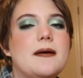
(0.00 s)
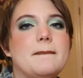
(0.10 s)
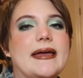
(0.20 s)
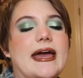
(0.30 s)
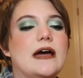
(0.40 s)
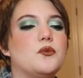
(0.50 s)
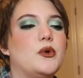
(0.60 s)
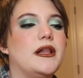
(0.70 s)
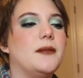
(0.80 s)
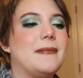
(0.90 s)
my cat,
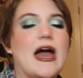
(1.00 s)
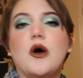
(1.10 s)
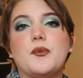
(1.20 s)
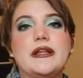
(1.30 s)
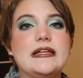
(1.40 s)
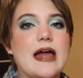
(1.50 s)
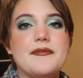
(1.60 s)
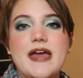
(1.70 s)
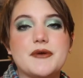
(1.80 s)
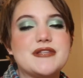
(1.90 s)
will meow really
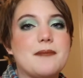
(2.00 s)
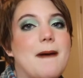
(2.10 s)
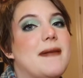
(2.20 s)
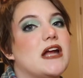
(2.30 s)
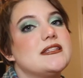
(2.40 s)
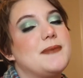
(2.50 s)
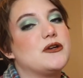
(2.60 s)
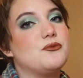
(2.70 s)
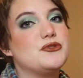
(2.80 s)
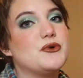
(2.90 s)
loudly outside my parents'
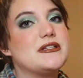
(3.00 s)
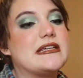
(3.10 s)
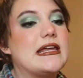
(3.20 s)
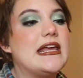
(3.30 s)
bedroom door to get